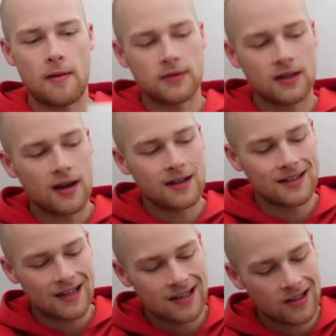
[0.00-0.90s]

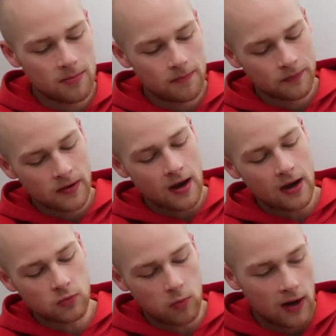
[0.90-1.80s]
enzymes in them,
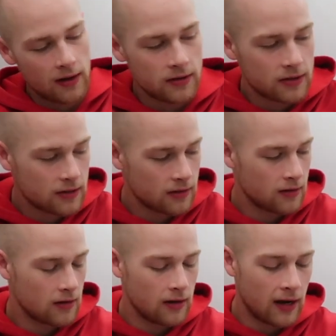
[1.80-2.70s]
as well as
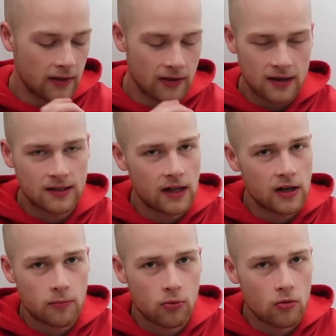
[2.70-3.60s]
like their
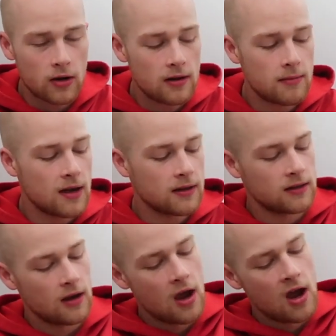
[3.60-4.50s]
standard protein
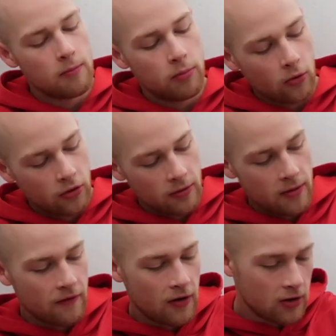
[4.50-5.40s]
mix. Both of them
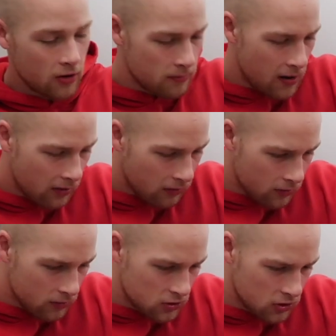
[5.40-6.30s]
are very good
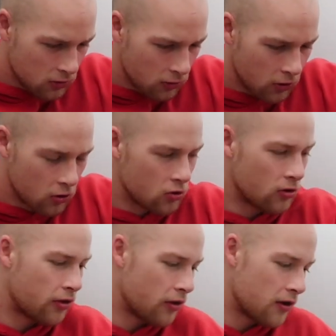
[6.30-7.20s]
macros. You're talking
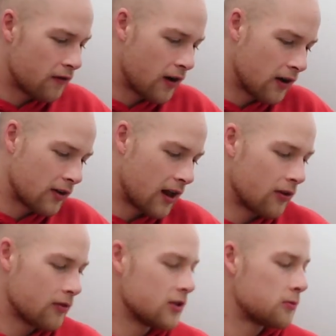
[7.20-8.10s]
135
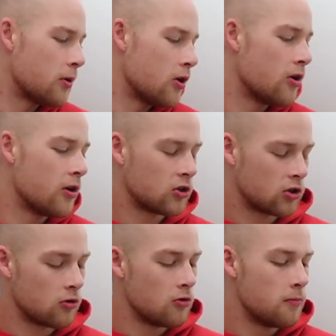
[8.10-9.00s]
calories per
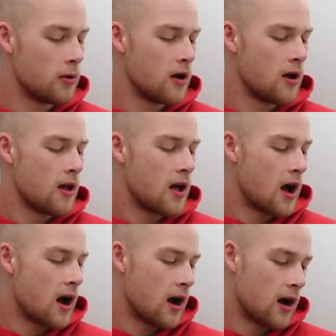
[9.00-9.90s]
scoop
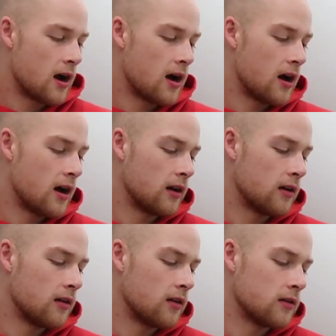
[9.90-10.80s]

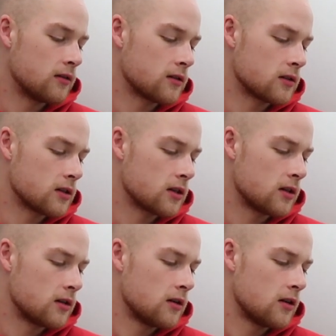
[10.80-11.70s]
and
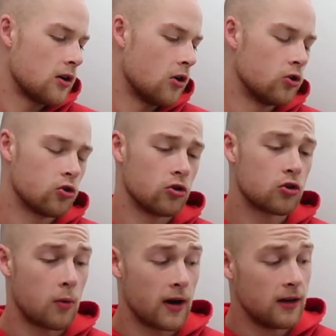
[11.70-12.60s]

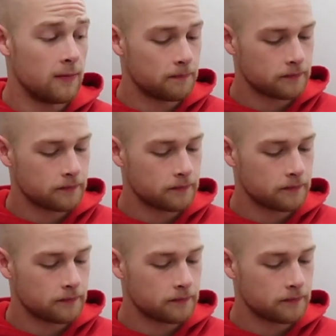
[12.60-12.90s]
120.